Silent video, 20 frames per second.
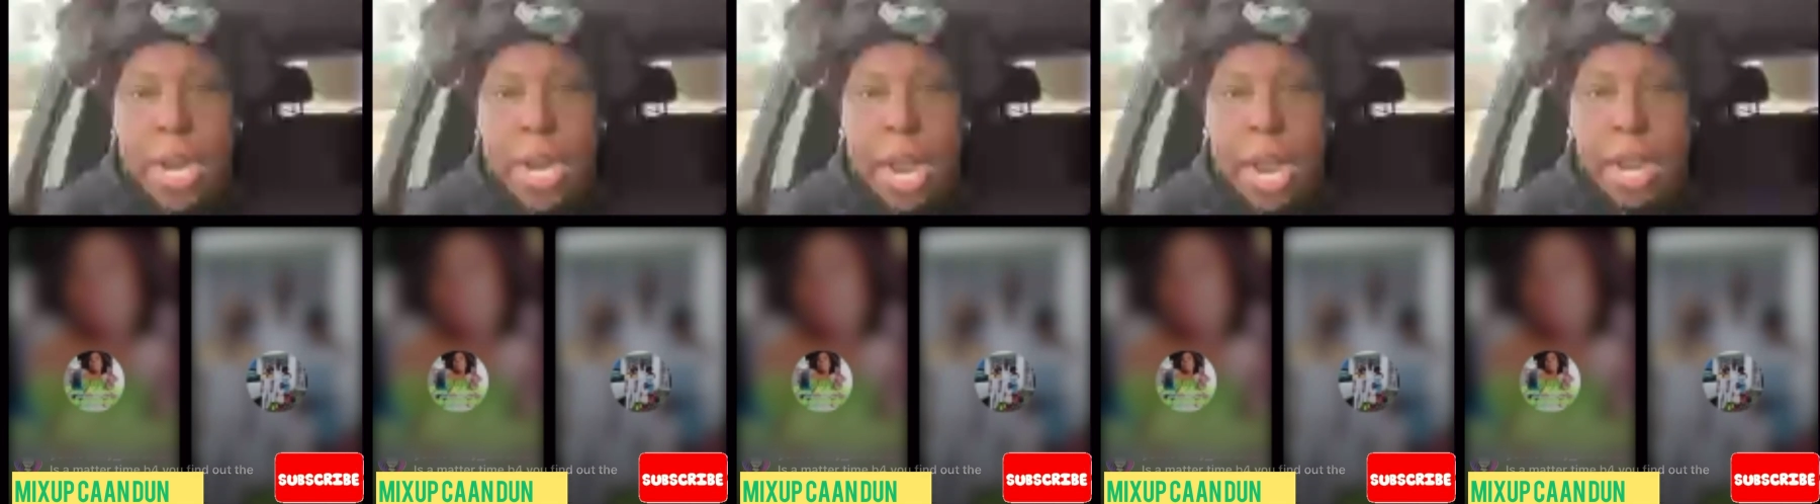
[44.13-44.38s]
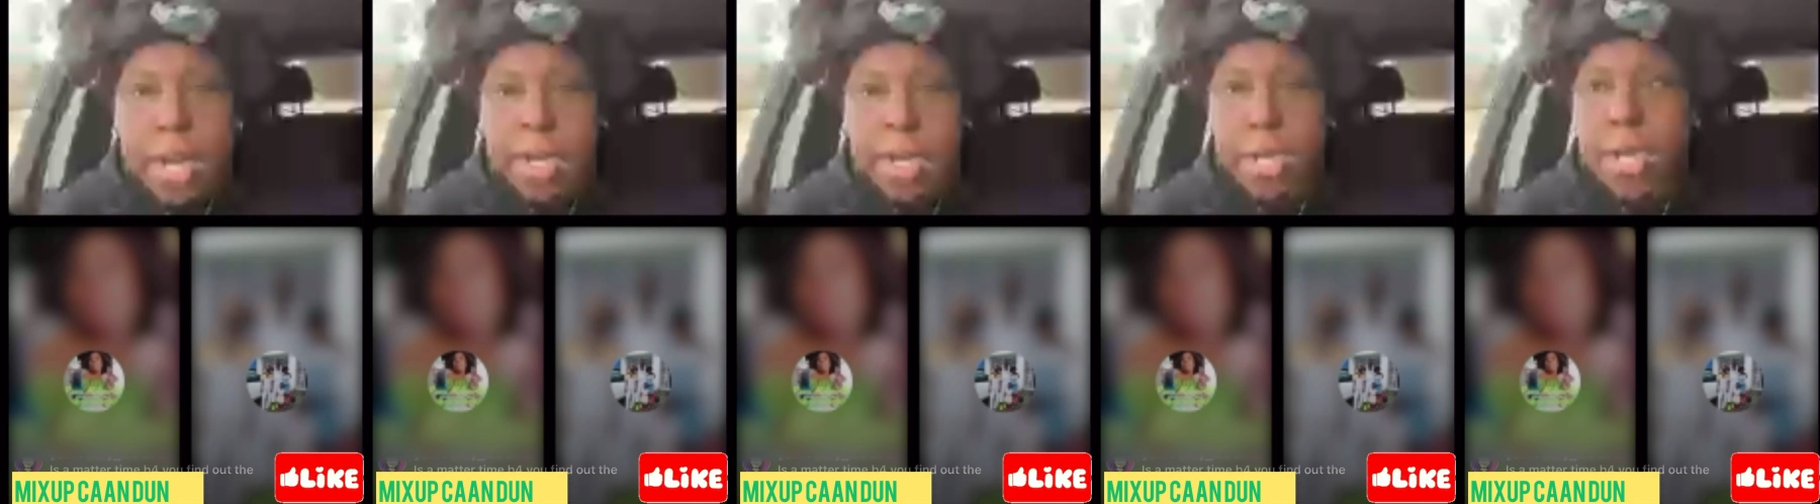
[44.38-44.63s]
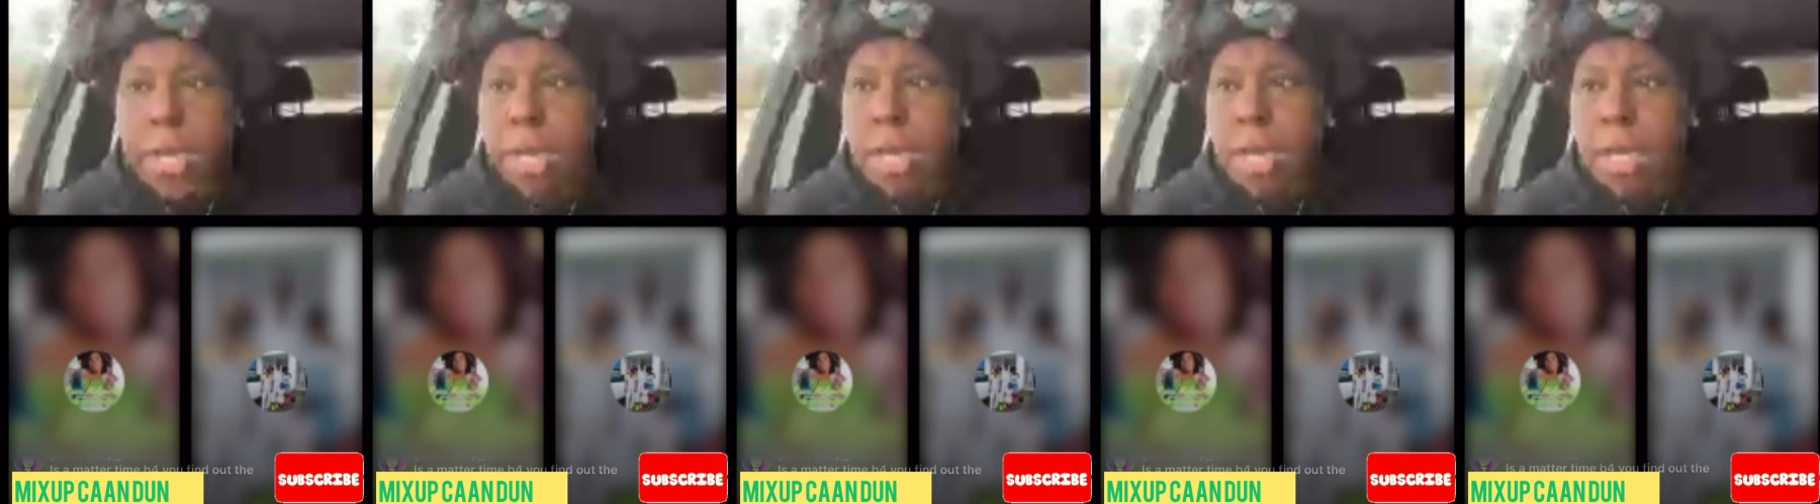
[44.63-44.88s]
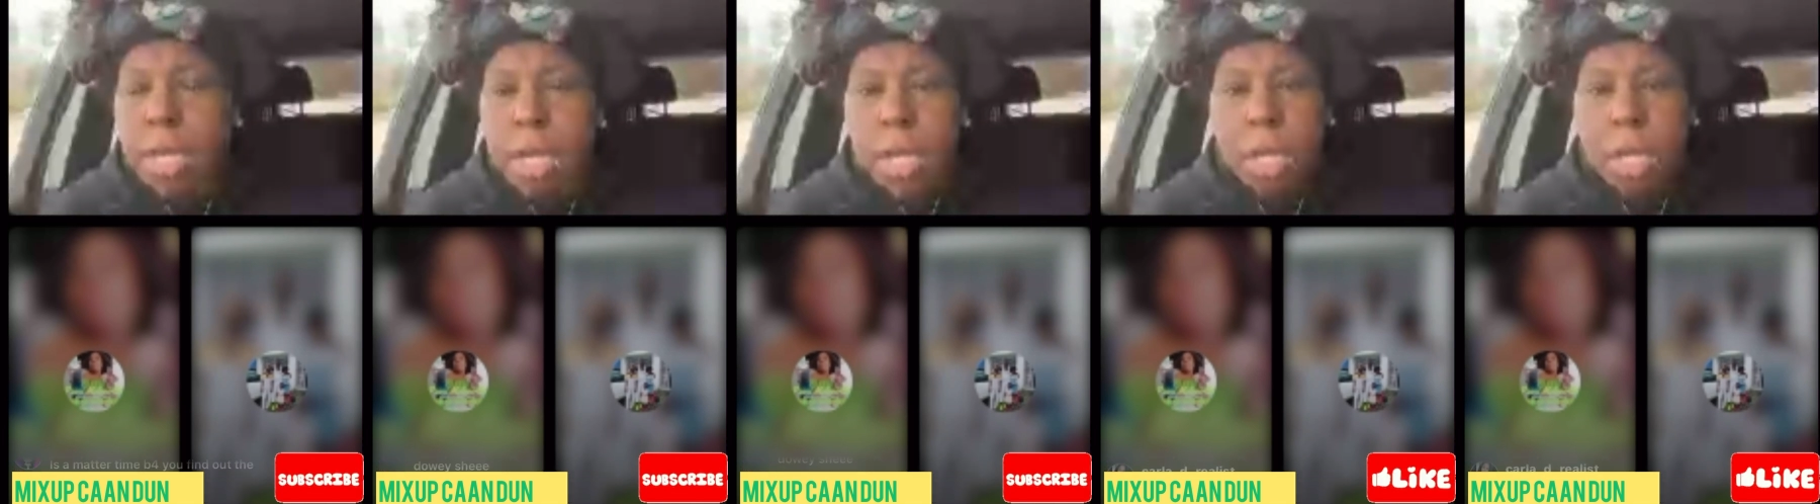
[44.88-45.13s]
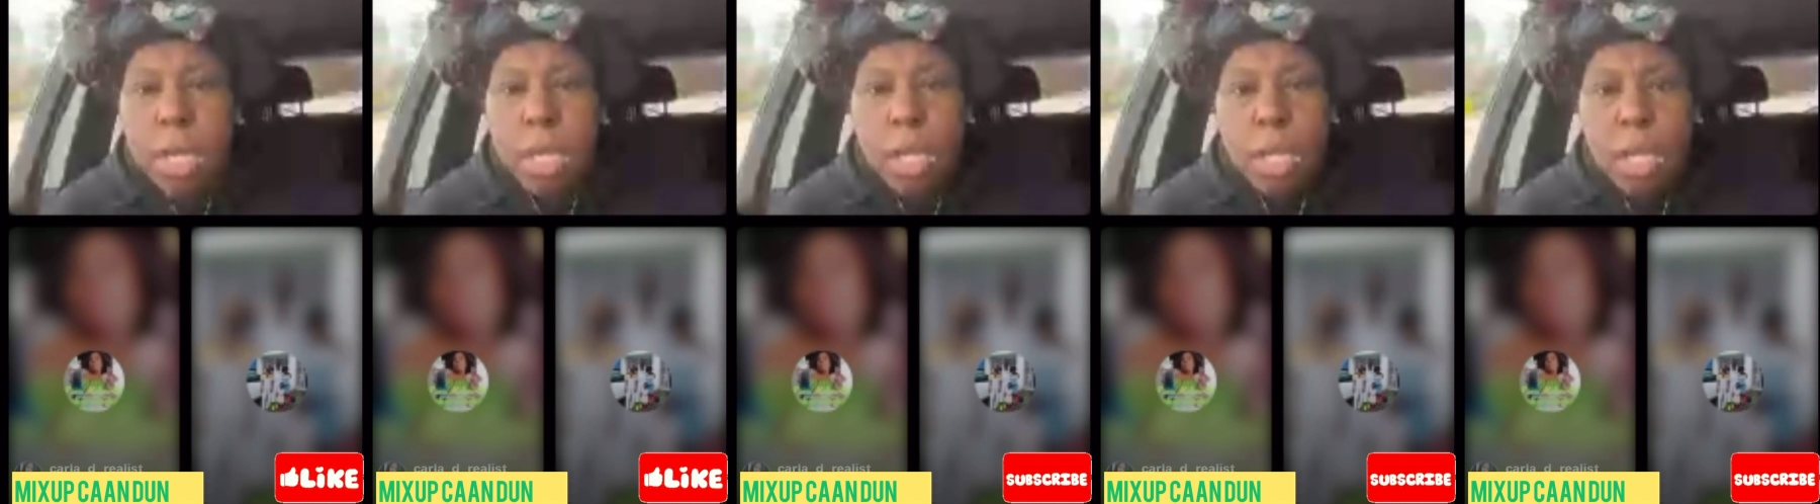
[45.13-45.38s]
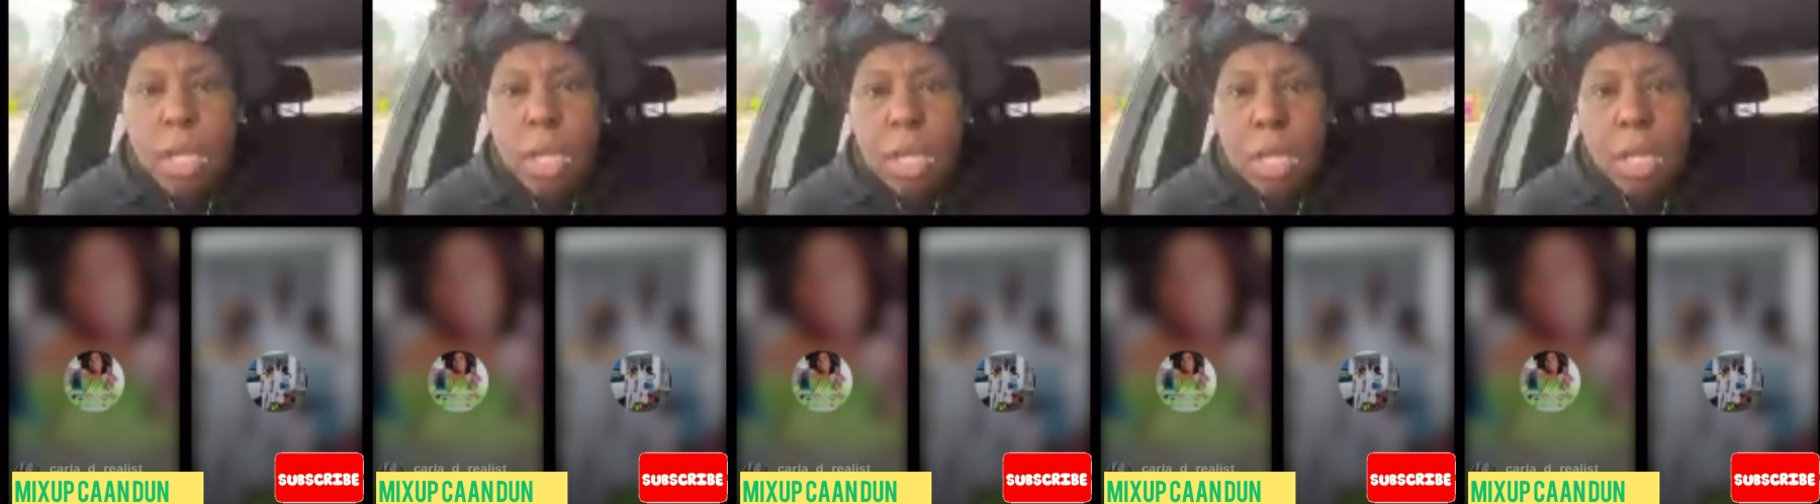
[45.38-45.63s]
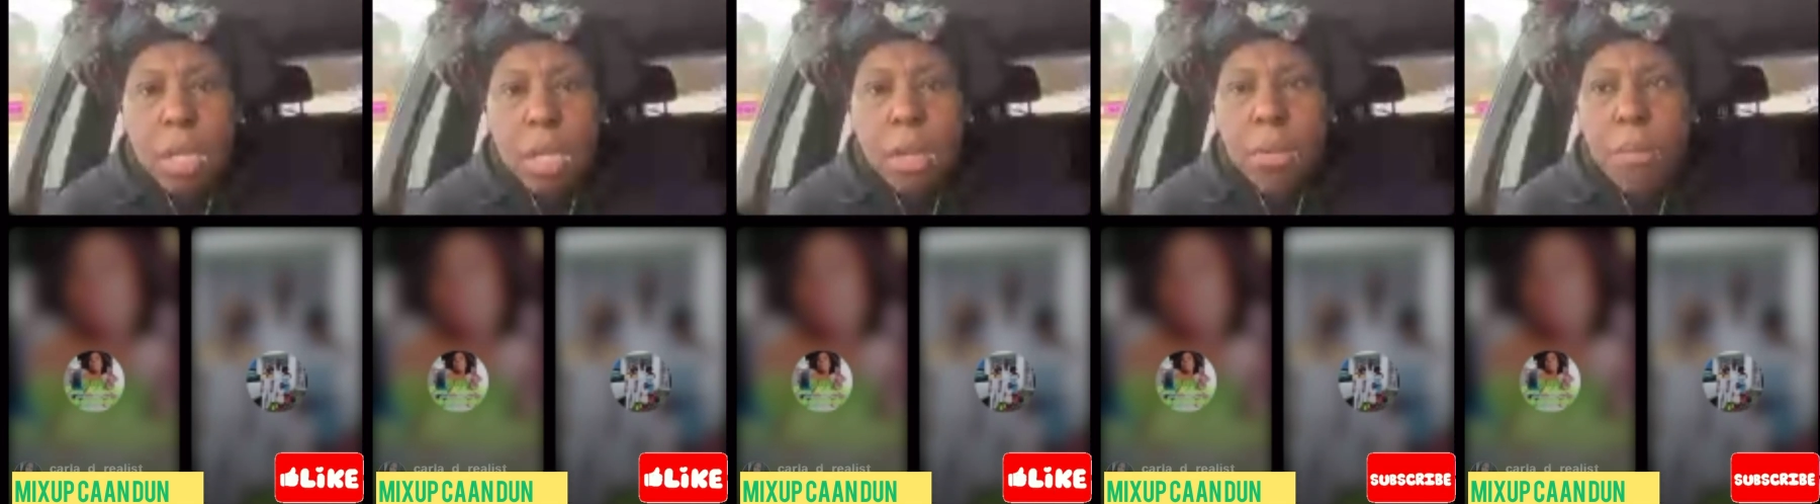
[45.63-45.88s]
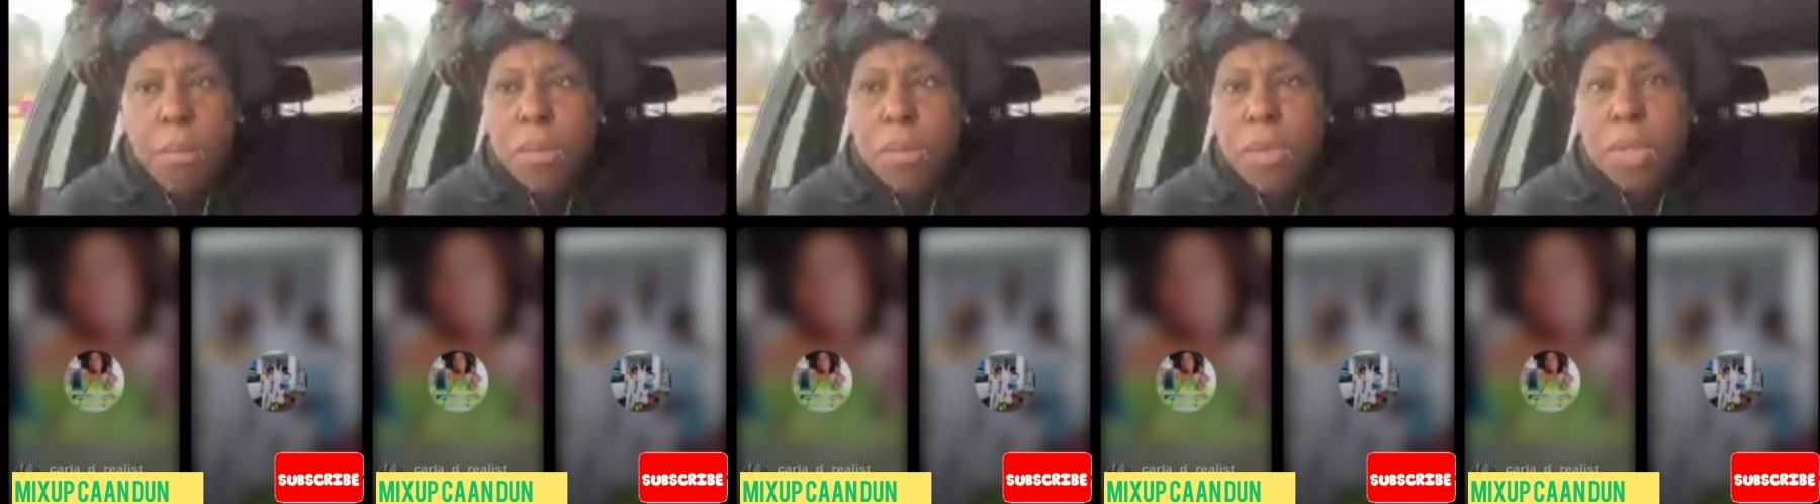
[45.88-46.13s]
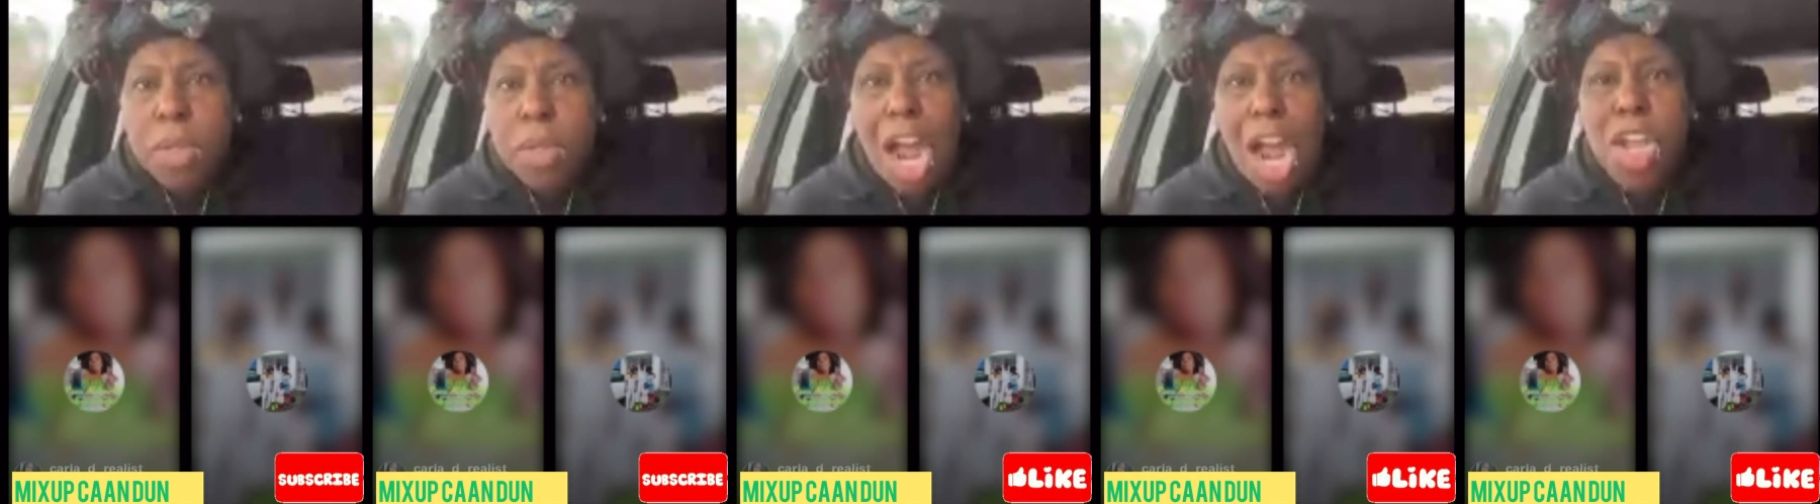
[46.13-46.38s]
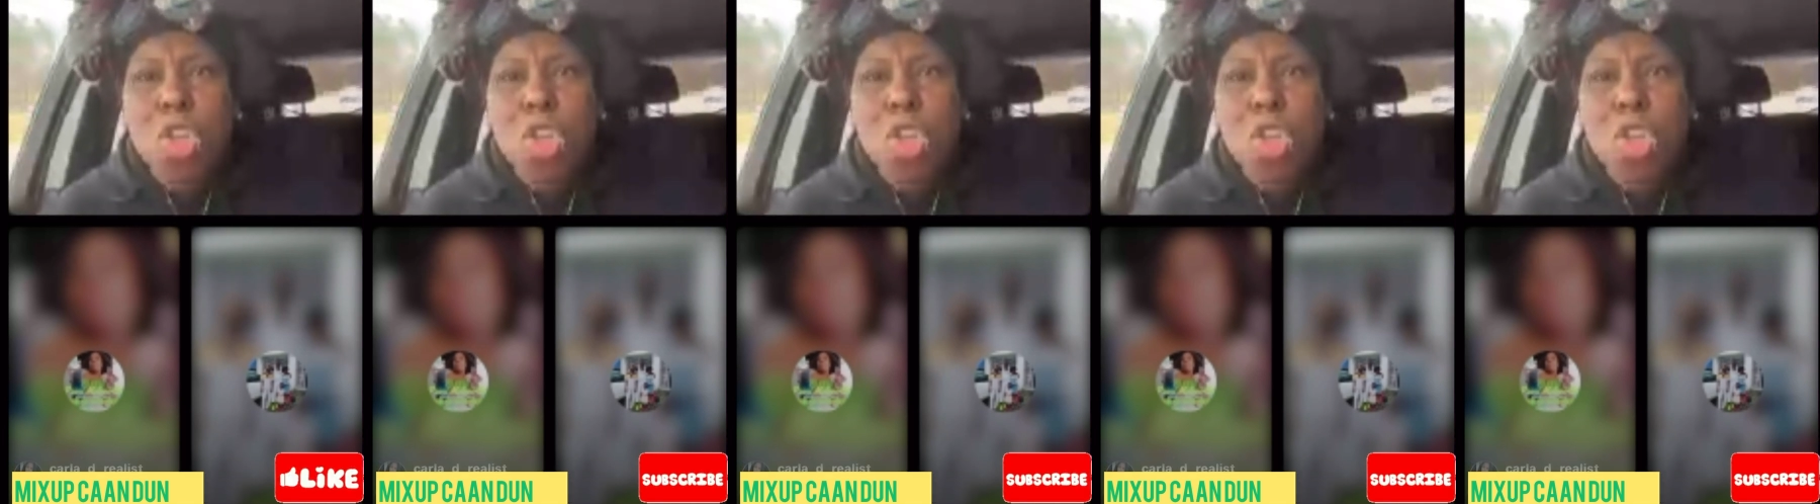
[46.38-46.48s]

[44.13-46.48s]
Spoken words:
Give him a beat. I'm putting him a place. I'm going to take